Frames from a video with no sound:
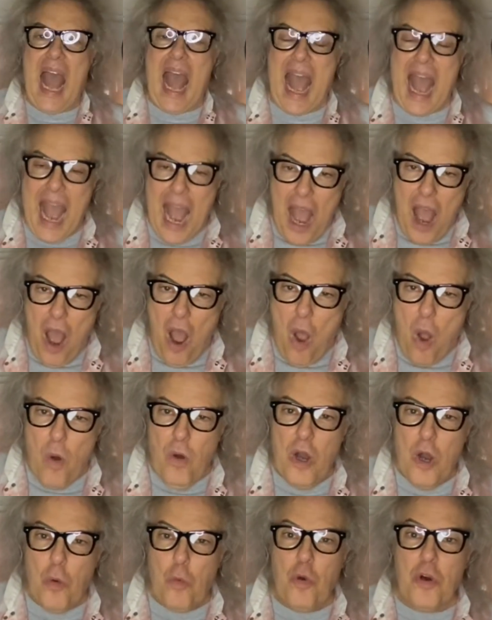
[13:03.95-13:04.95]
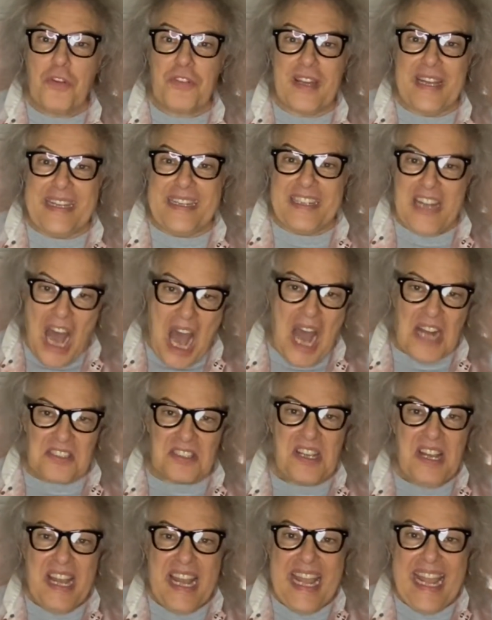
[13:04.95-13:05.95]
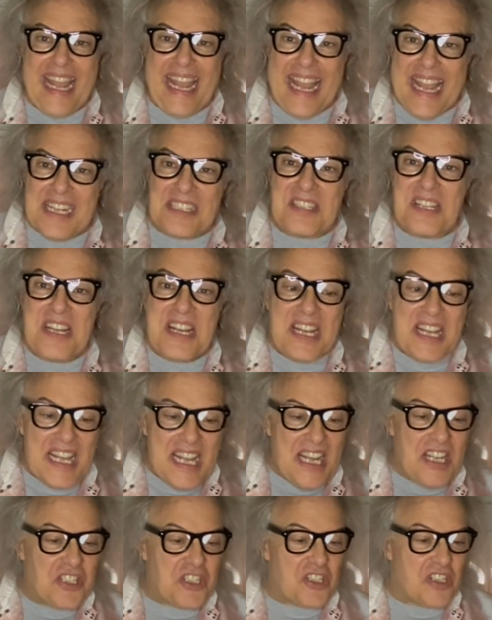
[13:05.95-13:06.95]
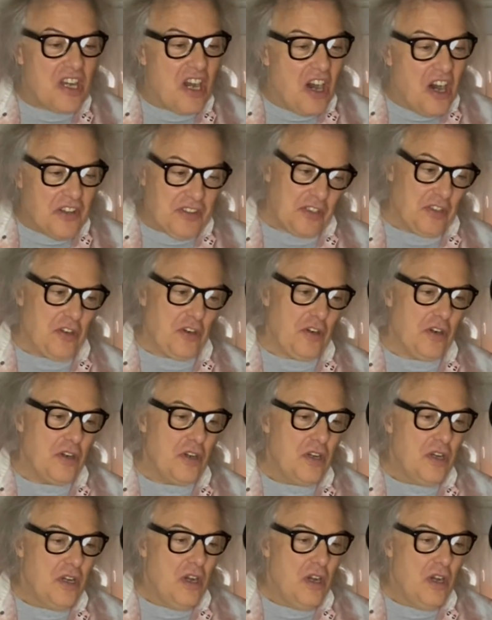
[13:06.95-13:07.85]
How will they not hit each other?